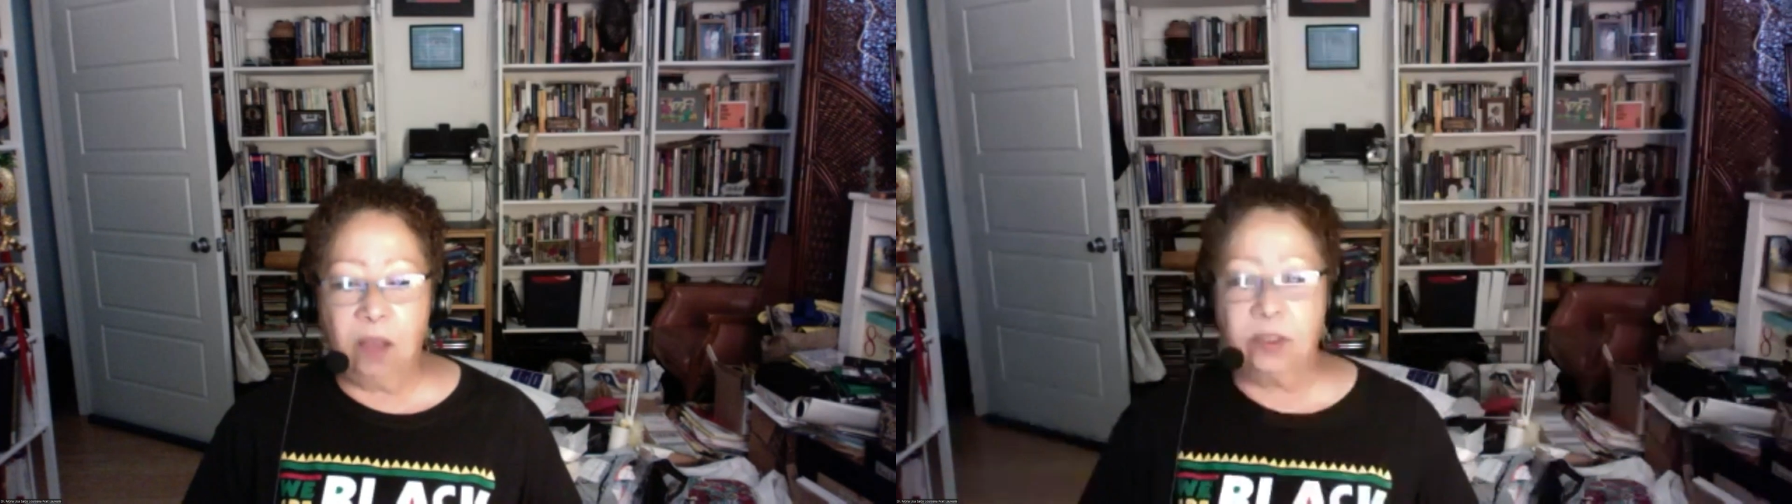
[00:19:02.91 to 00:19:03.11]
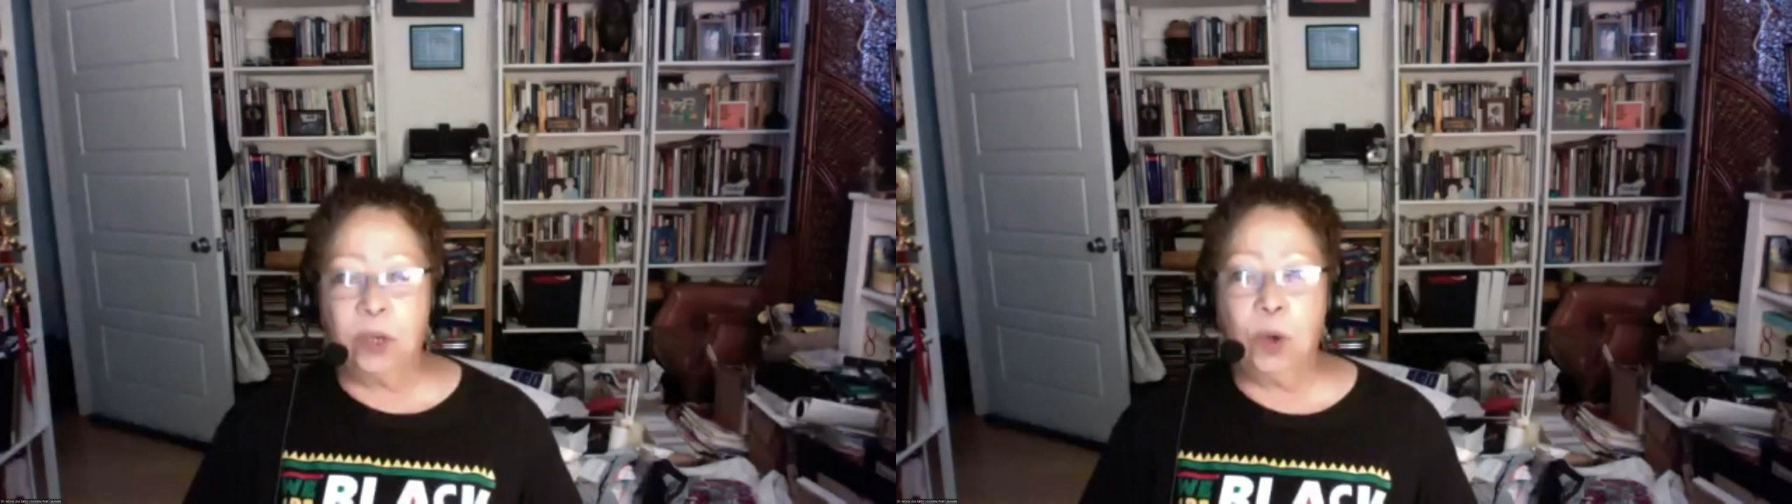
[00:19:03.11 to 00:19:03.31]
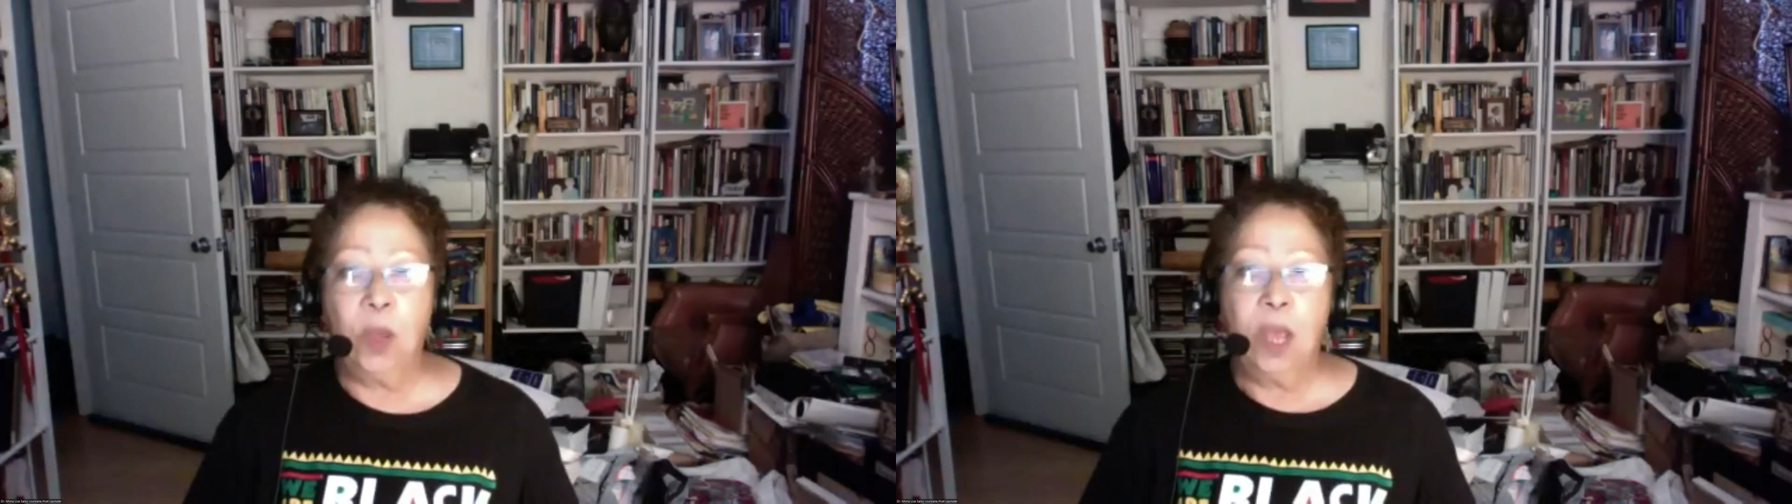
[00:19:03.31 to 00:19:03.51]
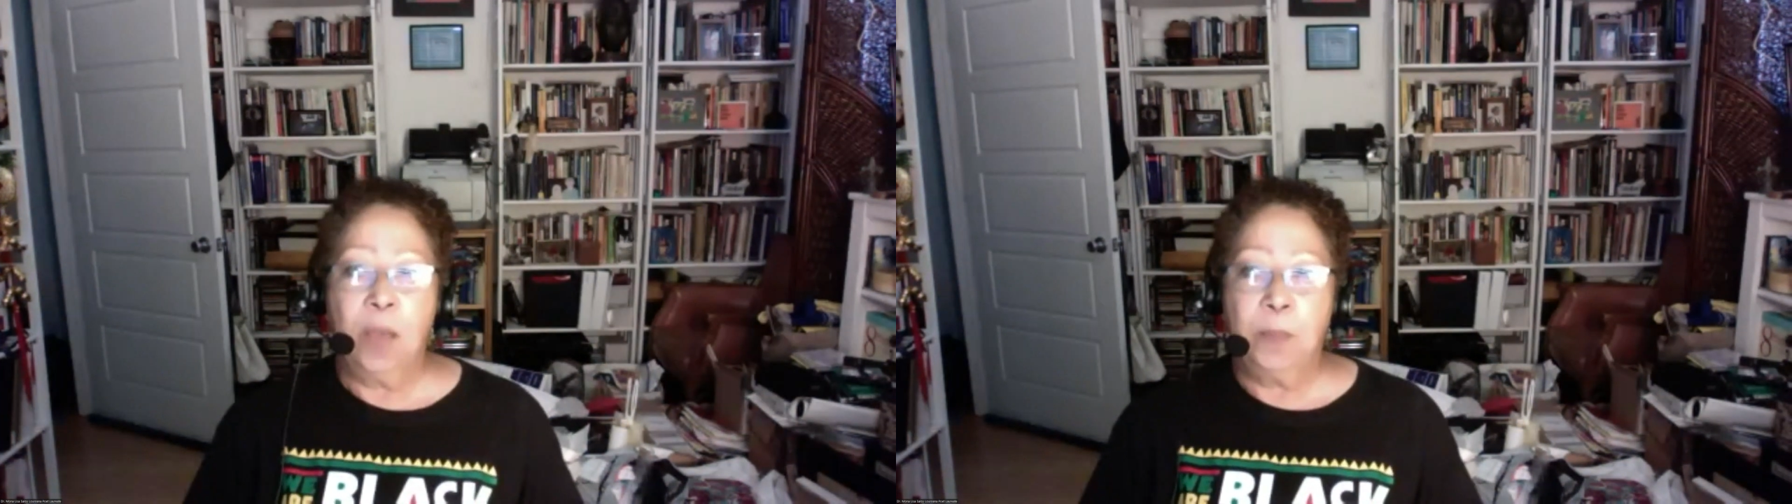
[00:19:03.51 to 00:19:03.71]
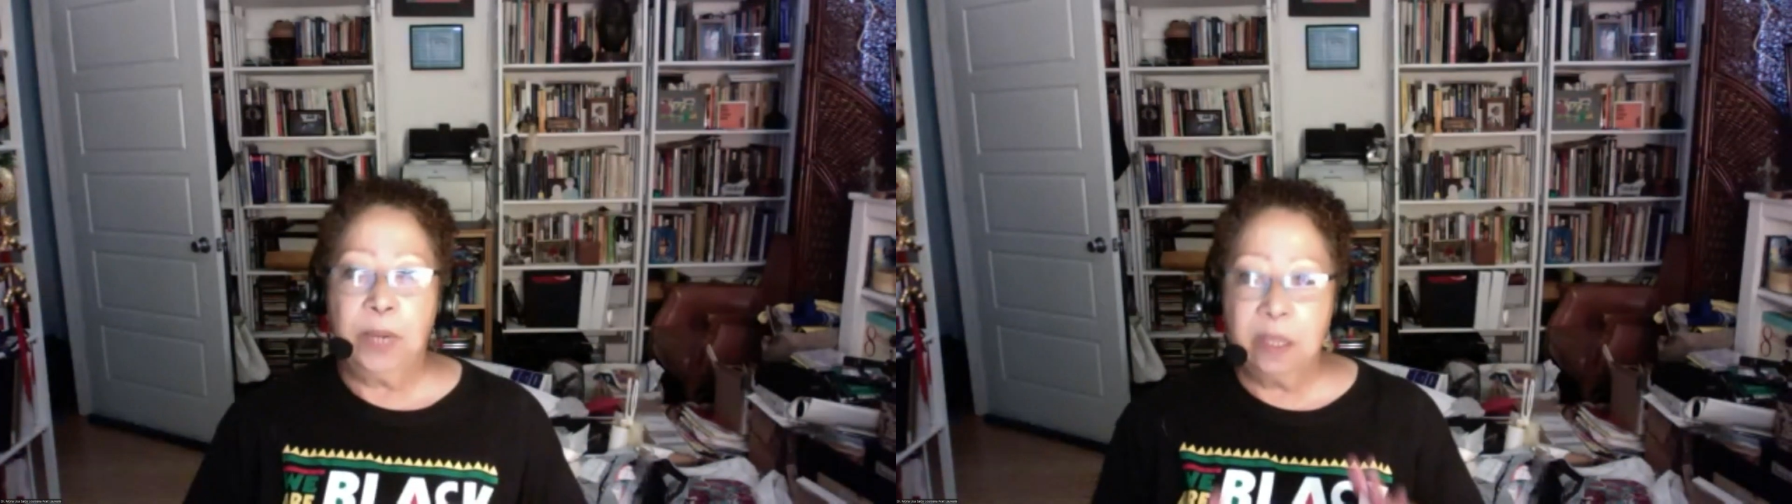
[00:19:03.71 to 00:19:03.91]
So,
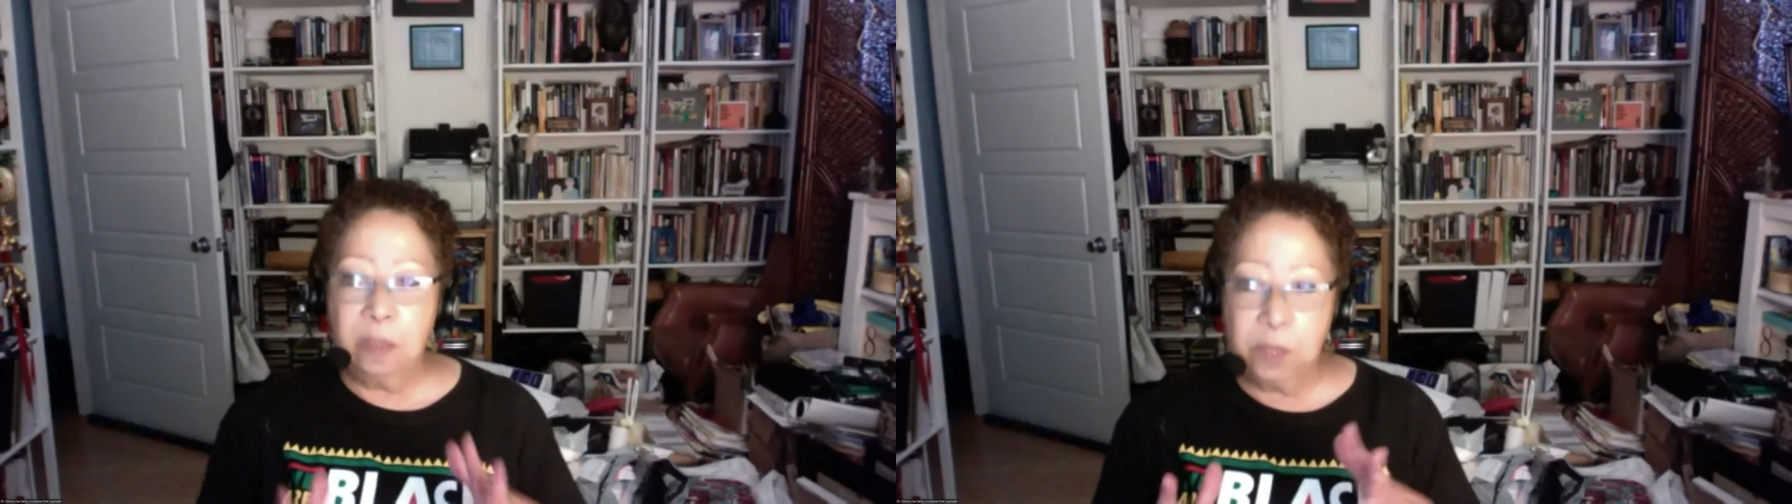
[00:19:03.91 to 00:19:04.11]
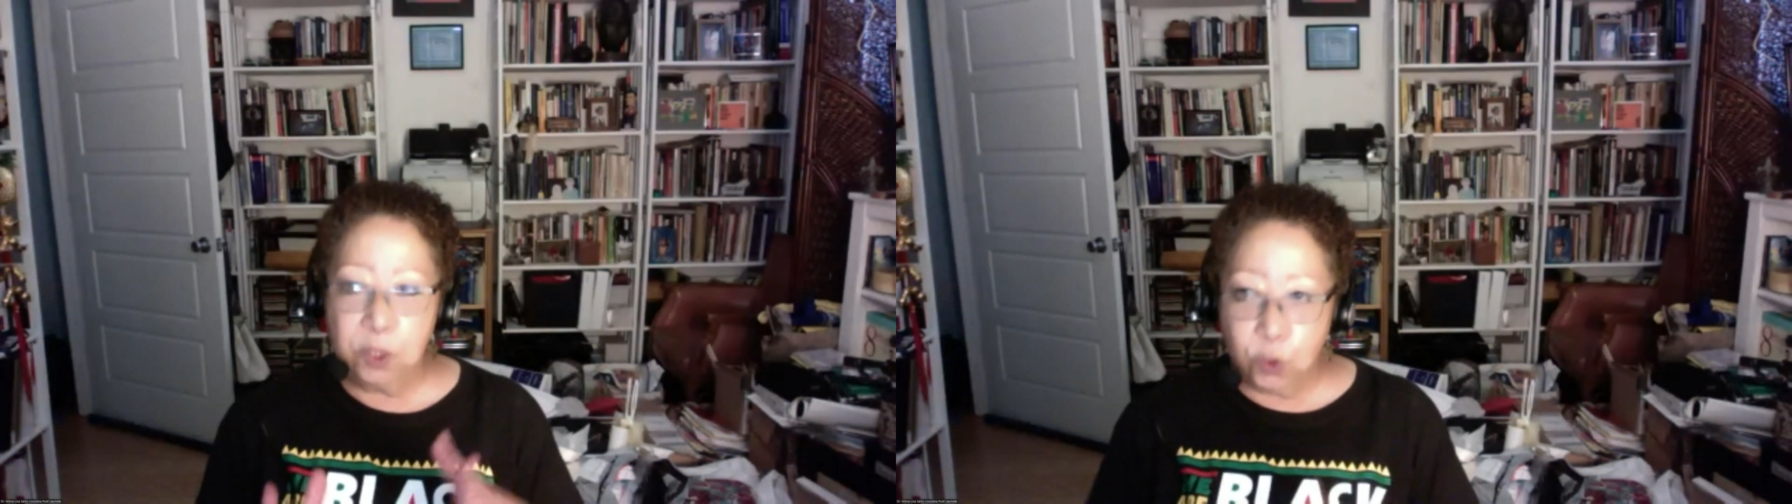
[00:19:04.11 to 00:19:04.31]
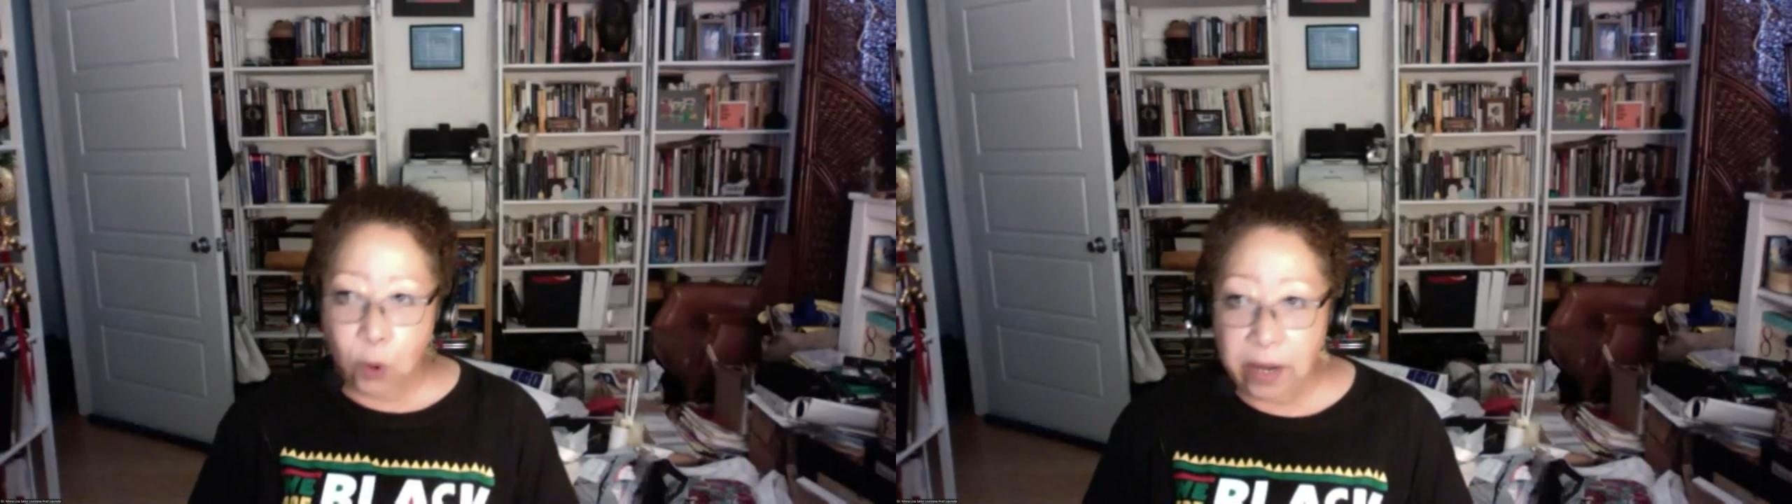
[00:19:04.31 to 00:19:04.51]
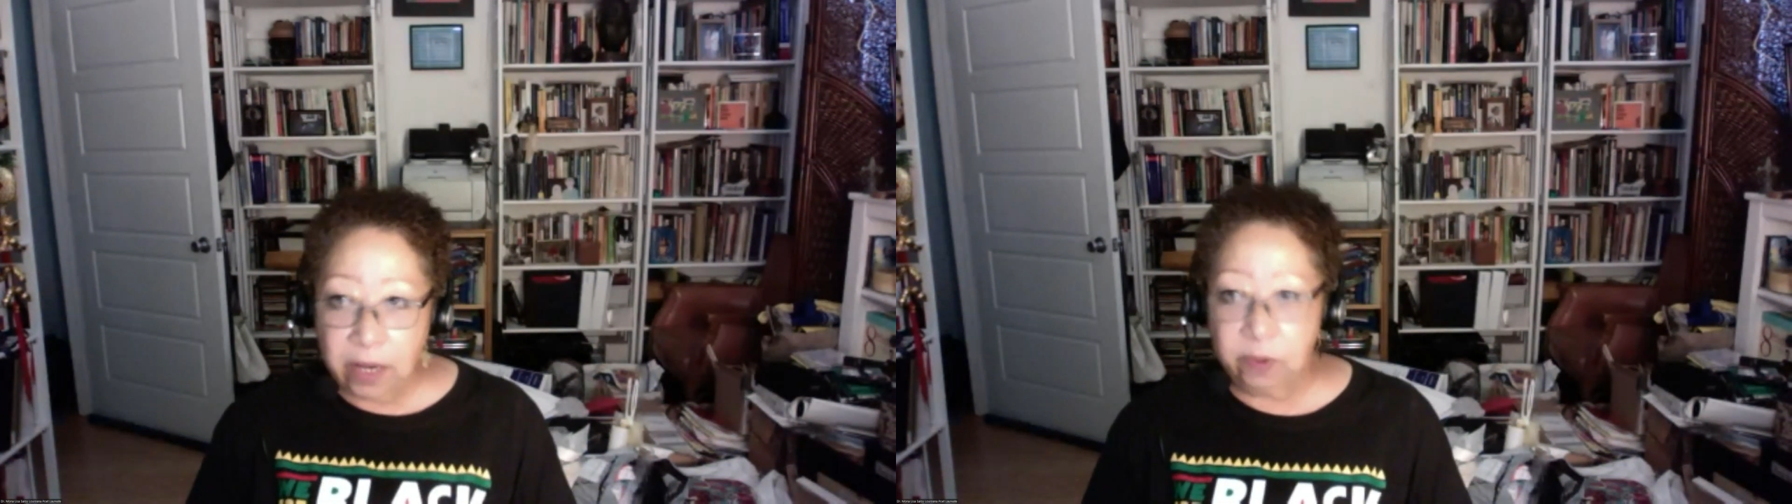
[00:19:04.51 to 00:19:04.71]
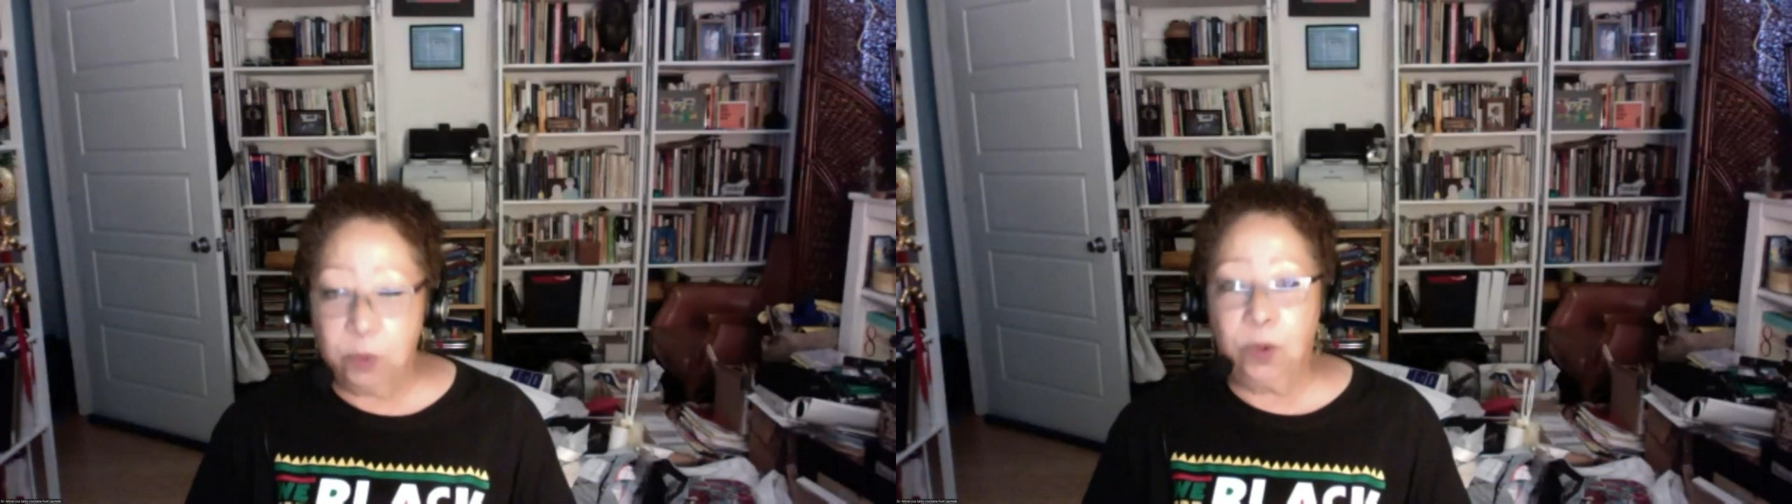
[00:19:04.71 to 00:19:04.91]
but in the majority of
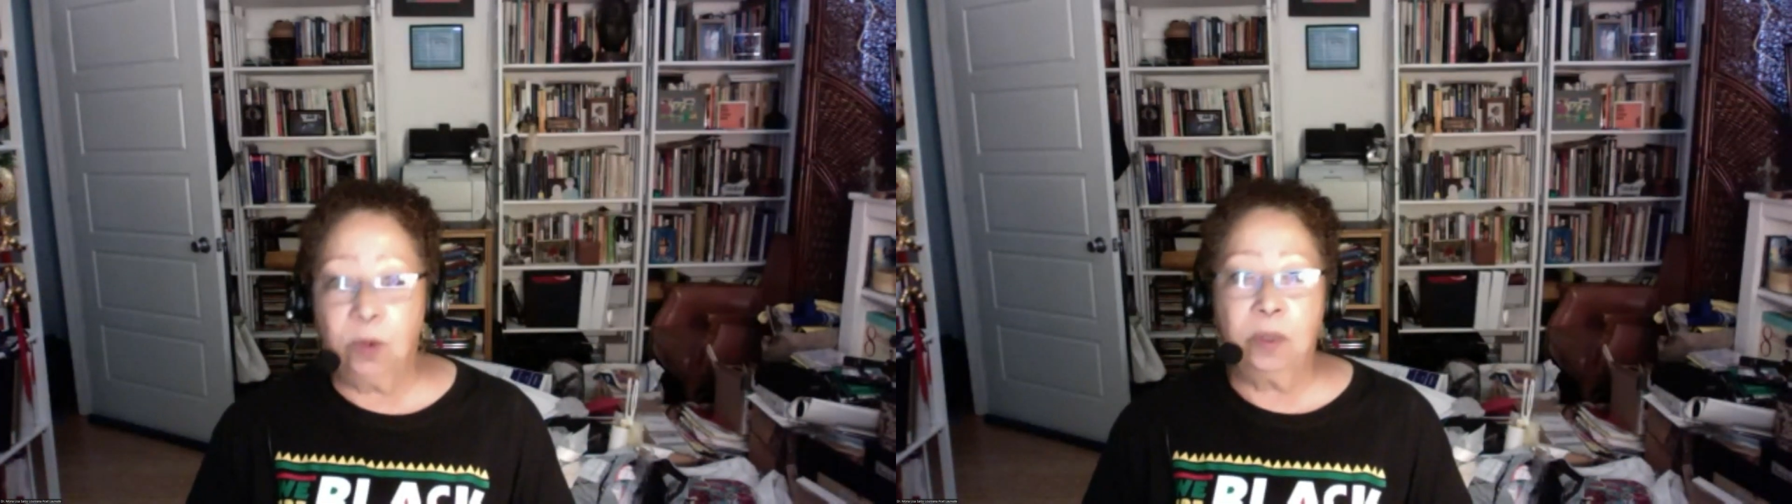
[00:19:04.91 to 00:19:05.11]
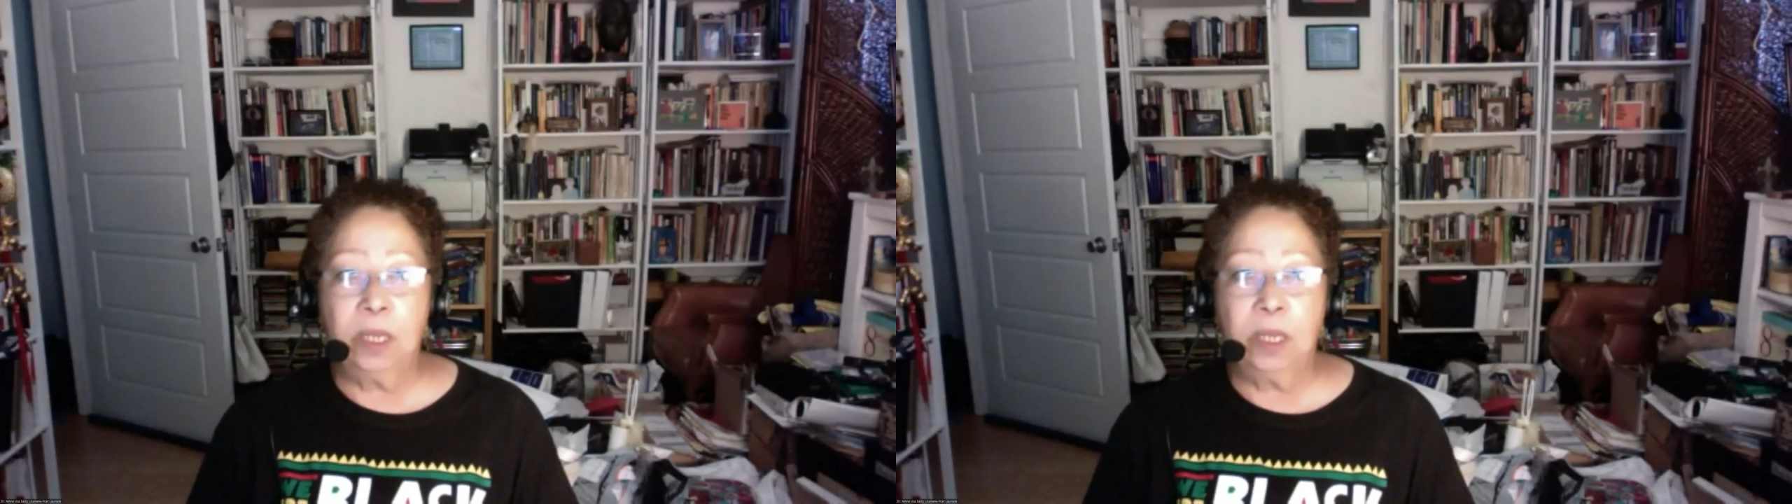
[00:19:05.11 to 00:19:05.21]
the world,